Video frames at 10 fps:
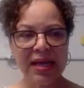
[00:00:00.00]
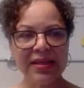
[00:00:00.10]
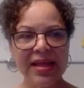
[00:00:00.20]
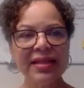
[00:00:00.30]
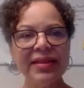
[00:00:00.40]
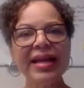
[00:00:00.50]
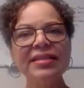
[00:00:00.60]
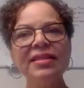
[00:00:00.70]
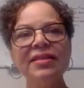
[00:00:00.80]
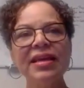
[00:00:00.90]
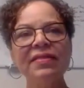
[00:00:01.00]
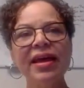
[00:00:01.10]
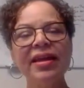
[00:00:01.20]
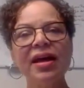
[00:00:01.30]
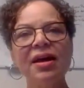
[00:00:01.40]
That is a thing
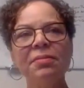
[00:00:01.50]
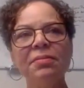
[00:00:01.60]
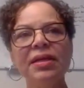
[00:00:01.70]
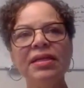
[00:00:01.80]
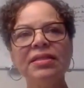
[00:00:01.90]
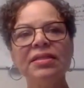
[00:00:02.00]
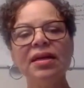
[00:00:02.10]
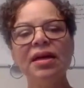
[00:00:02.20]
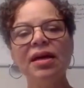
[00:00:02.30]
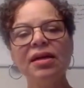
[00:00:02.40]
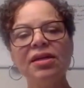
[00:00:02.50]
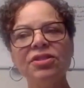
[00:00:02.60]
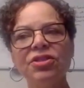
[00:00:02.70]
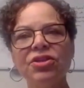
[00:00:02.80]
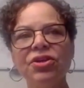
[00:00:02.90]
that is a
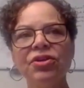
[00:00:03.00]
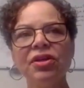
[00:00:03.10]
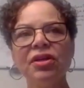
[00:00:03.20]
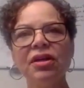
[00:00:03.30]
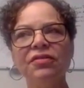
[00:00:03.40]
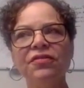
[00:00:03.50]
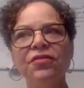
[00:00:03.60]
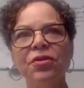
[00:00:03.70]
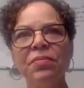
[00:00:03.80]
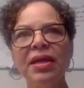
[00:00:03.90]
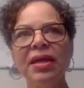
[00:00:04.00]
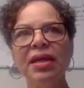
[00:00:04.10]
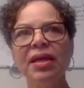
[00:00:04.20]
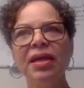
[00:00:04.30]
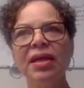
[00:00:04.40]
concern for
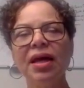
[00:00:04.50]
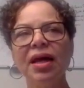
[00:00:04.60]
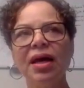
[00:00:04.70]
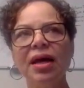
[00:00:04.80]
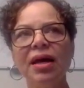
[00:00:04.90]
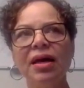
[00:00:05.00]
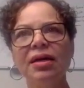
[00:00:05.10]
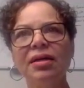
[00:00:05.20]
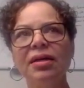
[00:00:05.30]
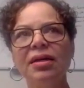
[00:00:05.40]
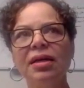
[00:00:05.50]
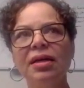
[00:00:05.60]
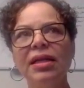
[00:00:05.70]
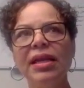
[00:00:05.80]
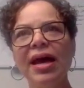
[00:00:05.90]
me now
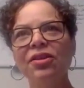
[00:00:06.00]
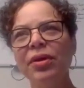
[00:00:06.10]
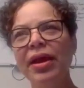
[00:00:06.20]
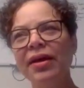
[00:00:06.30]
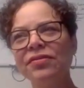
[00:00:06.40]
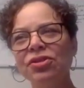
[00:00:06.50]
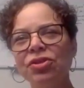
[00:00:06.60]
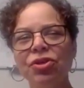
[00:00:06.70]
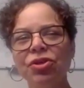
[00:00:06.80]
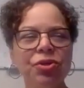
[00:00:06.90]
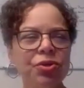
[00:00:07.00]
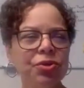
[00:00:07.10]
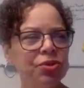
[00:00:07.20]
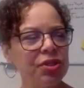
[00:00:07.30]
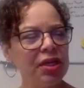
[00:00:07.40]
that we have such a
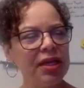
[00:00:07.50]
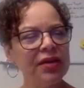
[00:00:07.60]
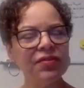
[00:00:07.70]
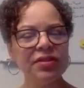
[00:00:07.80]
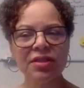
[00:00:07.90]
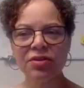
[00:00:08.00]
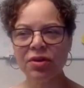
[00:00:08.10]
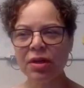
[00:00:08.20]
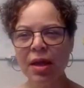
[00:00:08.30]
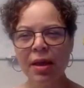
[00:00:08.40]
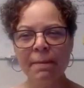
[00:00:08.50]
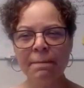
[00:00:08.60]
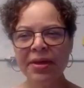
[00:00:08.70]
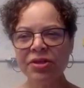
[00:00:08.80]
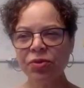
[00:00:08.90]
huge emphasis on
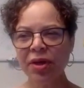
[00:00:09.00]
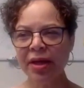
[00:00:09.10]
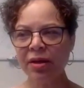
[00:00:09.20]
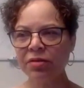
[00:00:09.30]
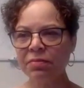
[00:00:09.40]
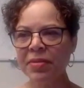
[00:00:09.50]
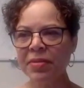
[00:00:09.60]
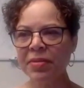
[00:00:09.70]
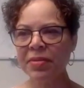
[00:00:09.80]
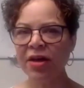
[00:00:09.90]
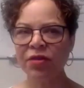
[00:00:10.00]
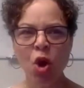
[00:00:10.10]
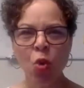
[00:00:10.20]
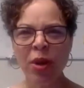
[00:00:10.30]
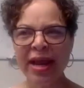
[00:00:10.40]
mental health.
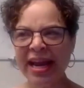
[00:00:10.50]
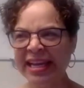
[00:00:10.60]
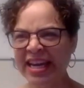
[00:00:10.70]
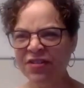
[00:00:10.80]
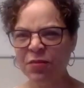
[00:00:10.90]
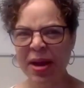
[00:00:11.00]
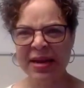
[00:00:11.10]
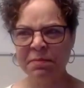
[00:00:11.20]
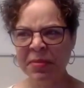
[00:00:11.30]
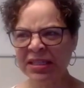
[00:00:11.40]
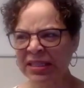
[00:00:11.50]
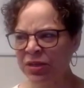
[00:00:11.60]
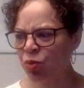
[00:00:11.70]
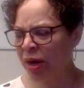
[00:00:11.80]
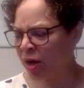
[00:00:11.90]
We got to get everybody
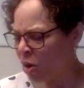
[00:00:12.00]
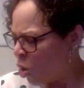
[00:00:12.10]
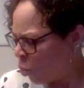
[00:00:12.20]
mentally well.